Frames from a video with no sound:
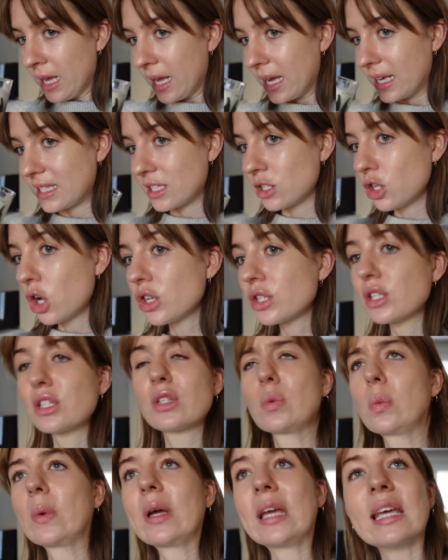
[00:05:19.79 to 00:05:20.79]
it's not
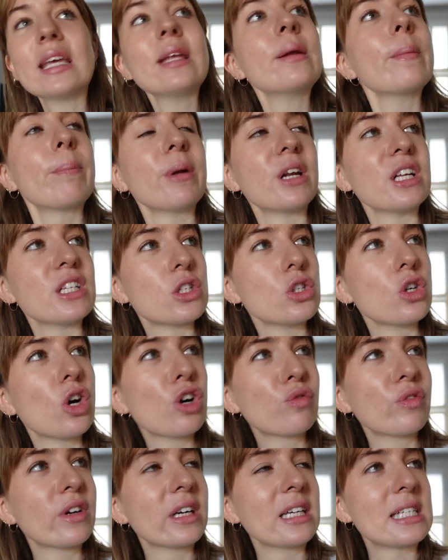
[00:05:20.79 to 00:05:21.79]
sweet, but it's
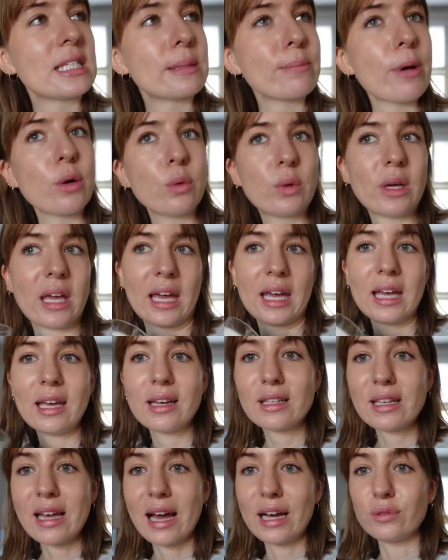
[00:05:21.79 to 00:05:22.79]
not really smoky.
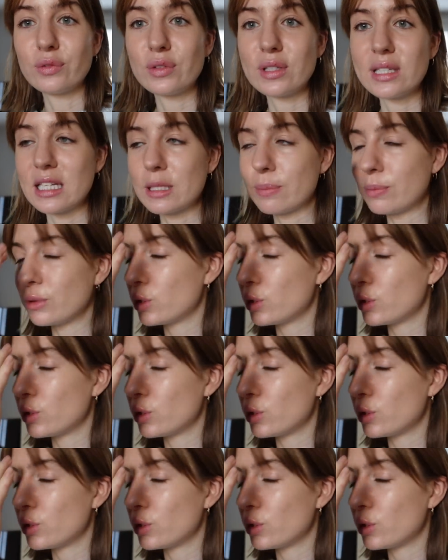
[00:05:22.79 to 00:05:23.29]
It kind of sits